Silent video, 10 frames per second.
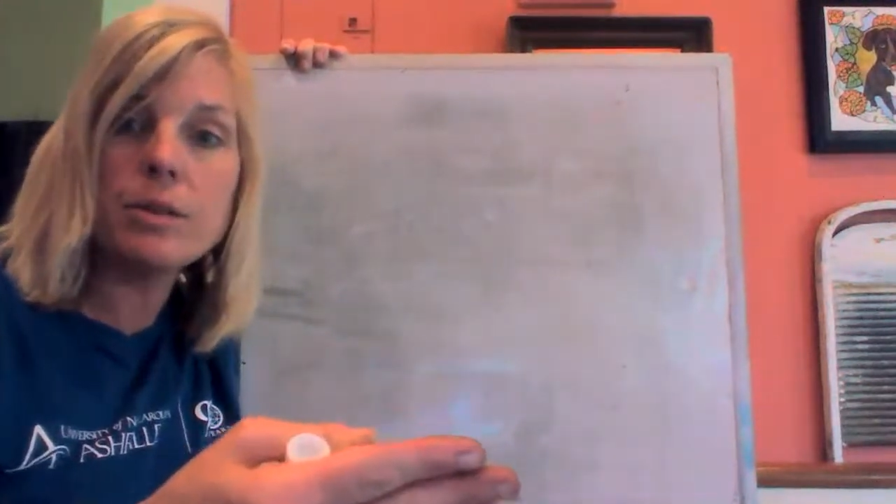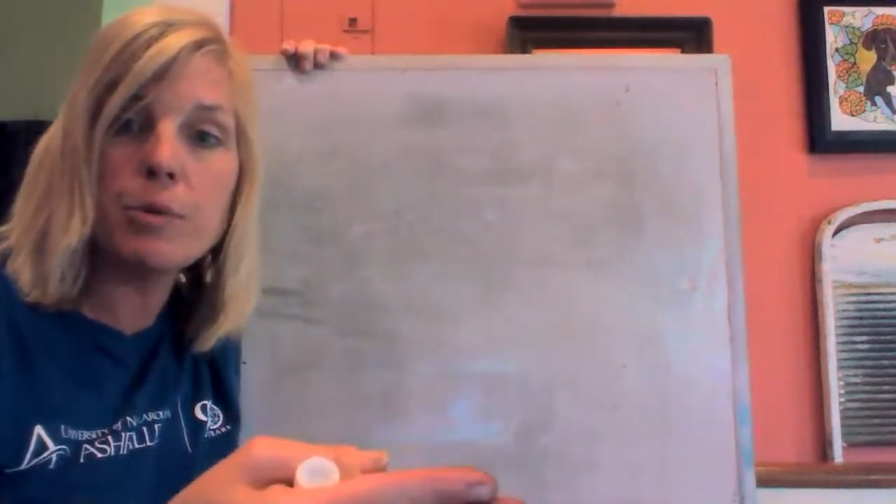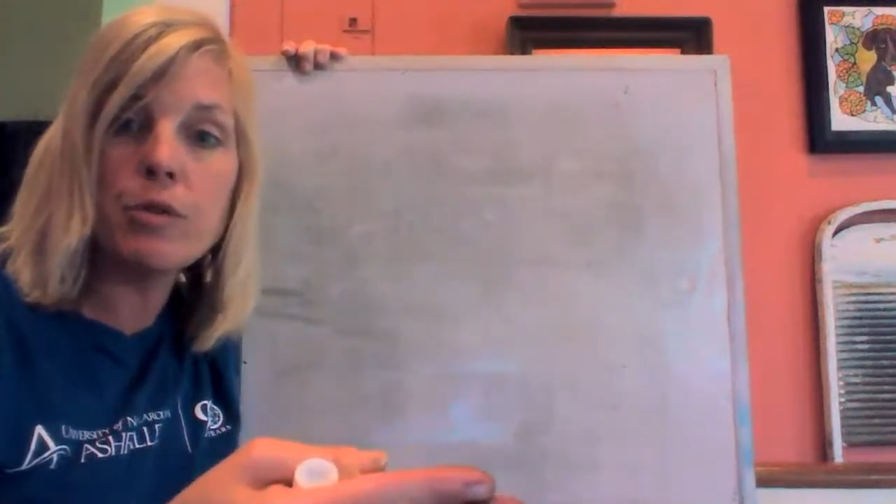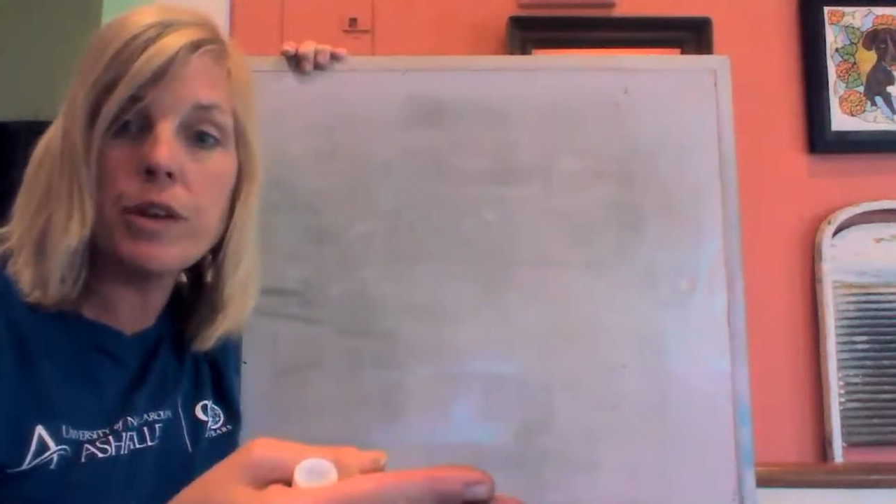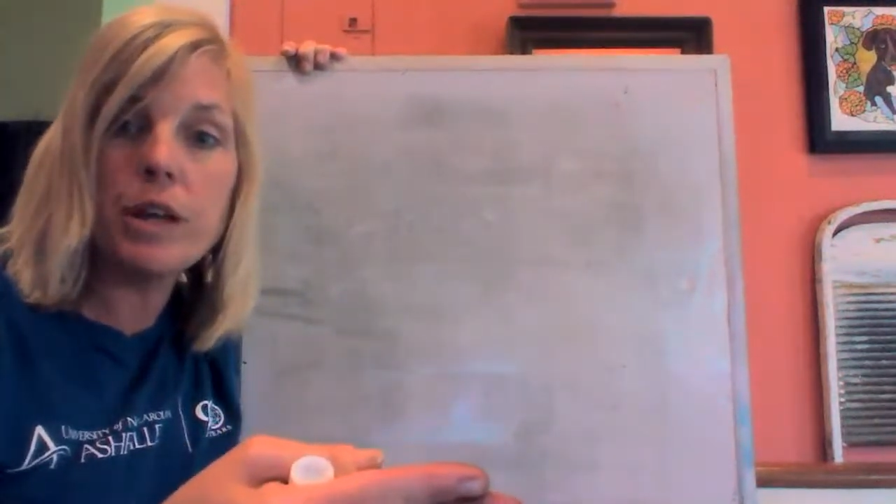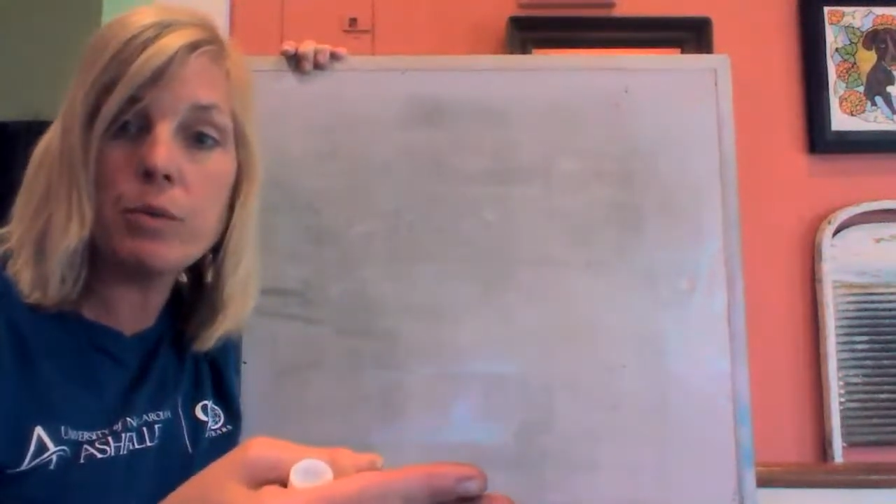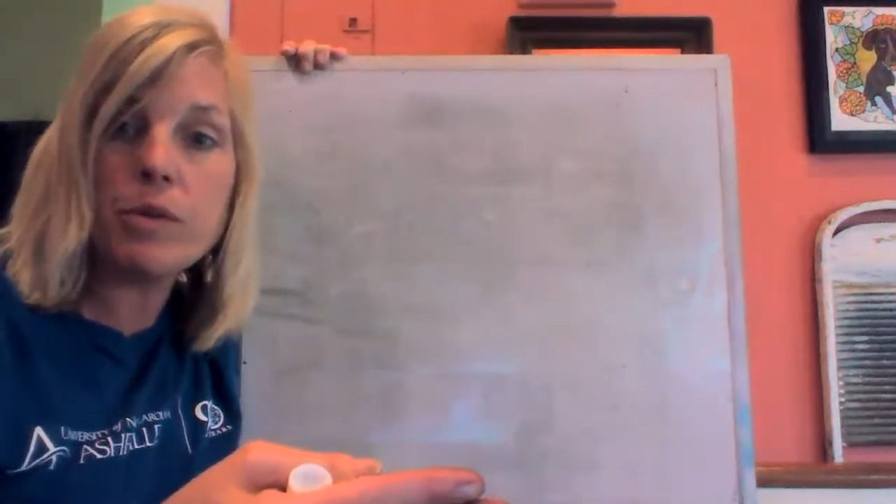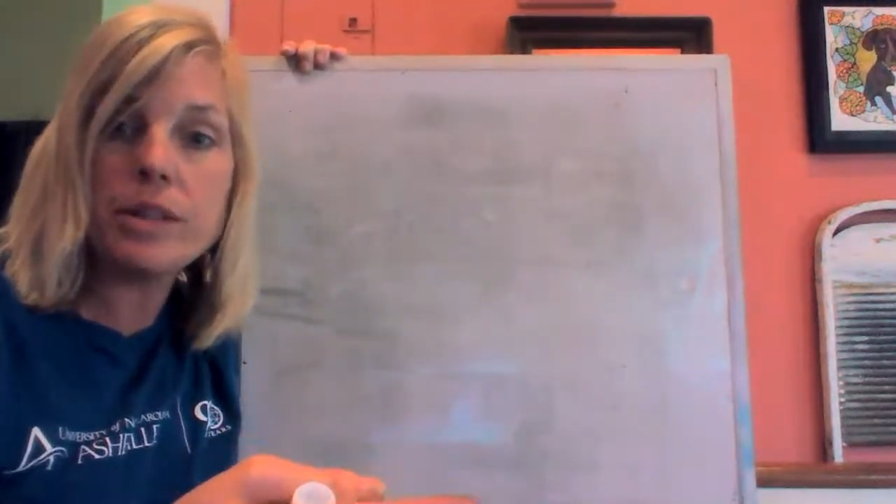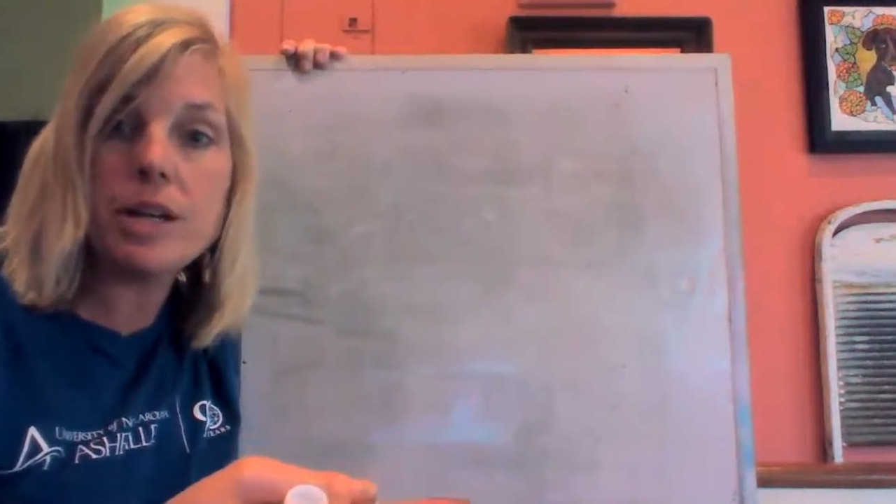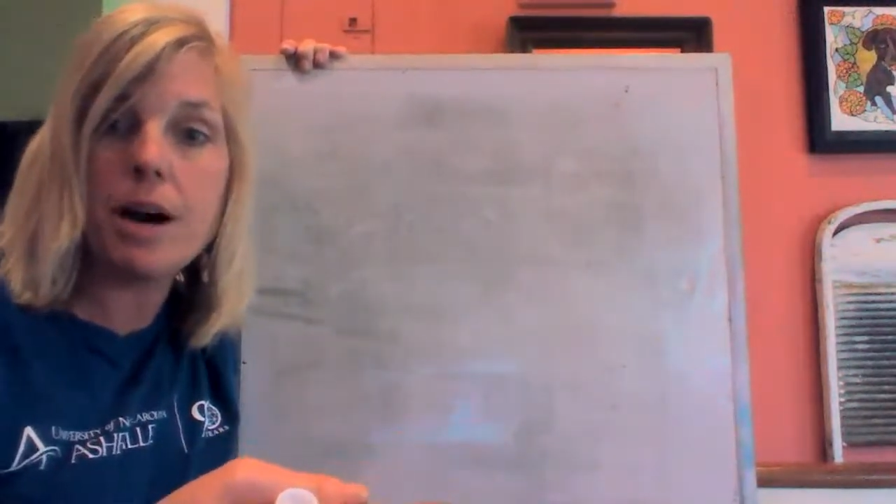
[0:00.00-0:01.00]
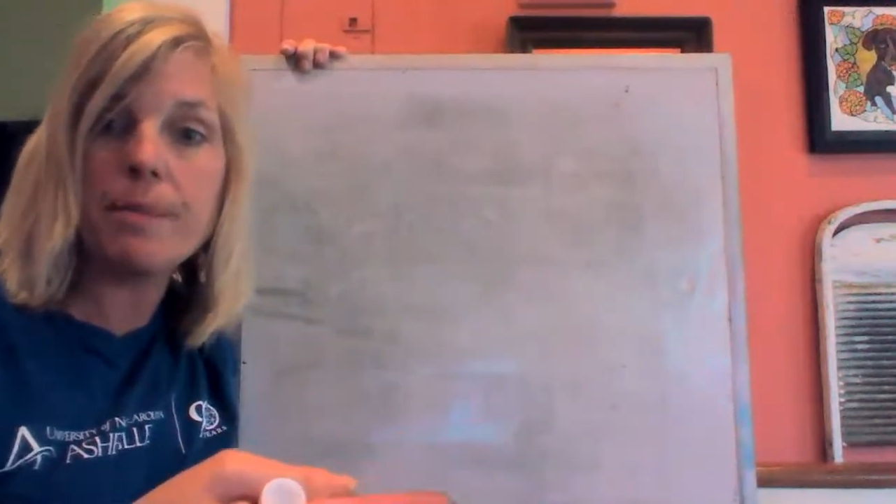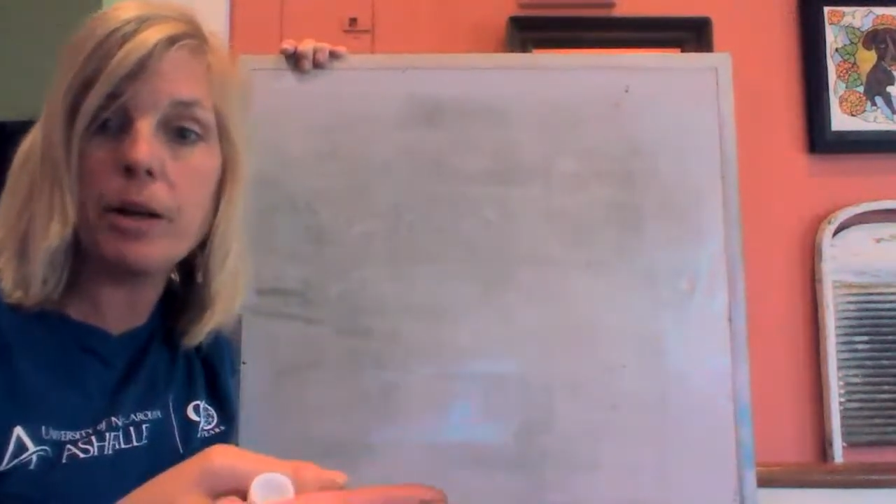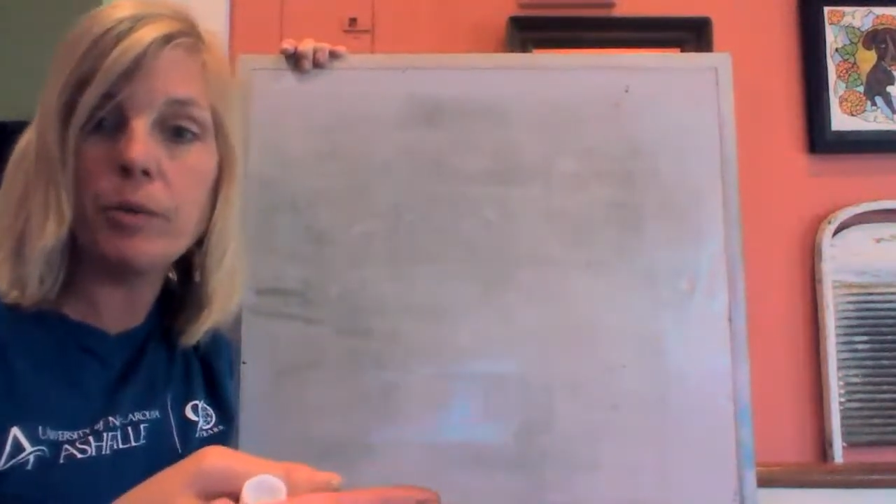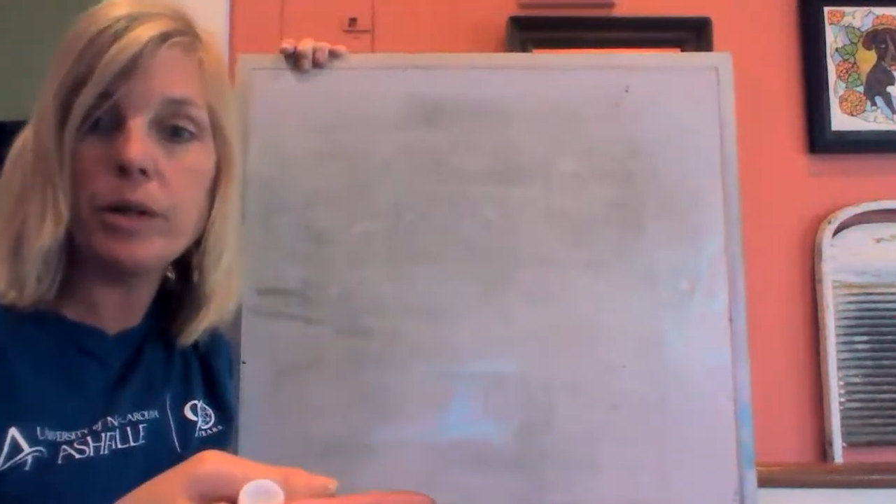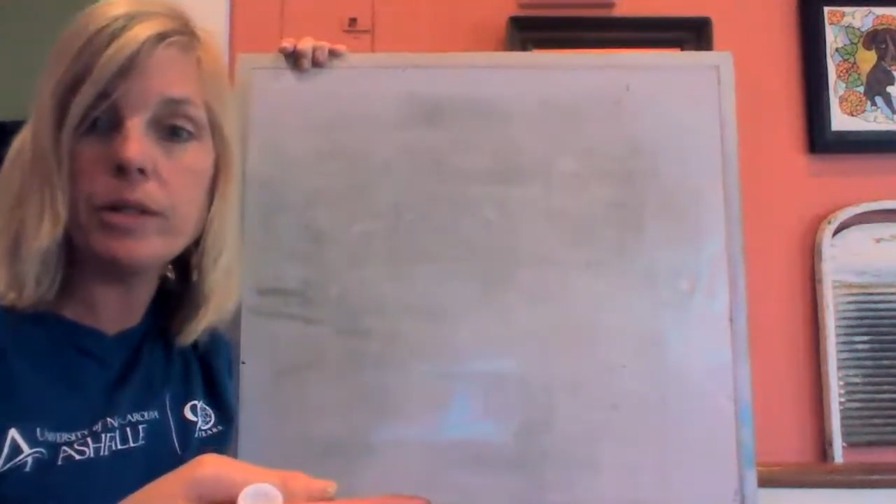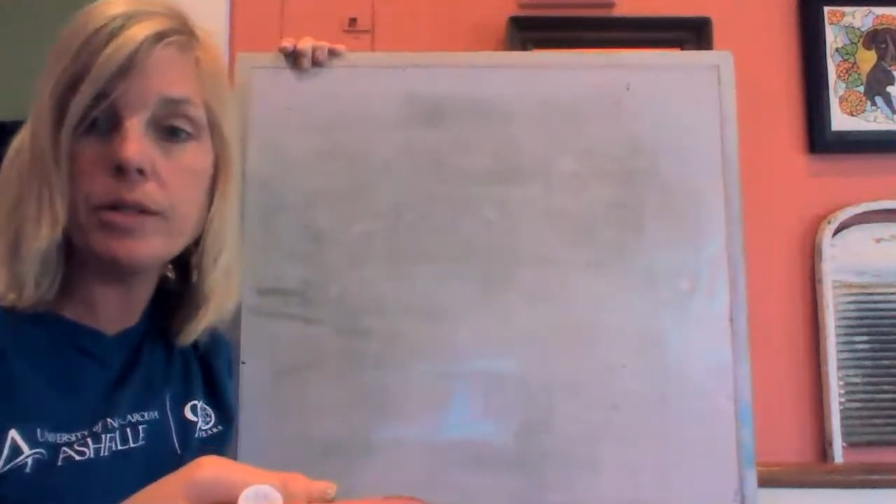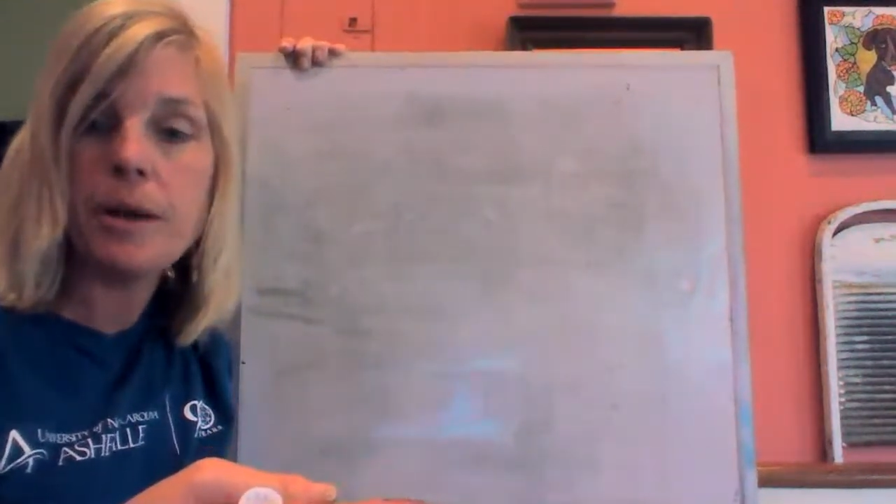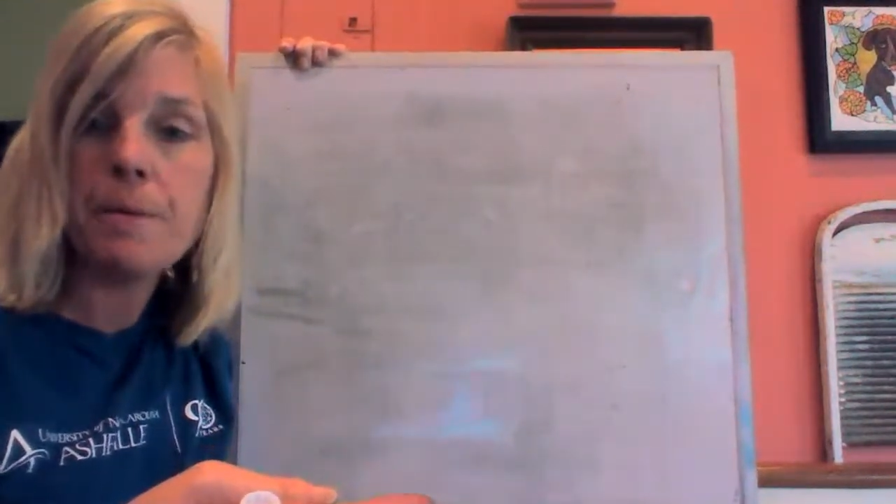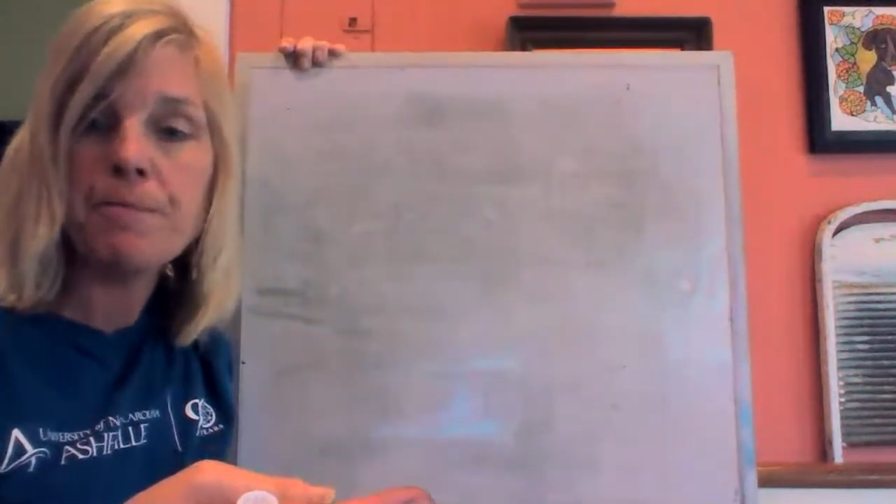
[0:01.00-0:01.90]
to move in were the dominant ones.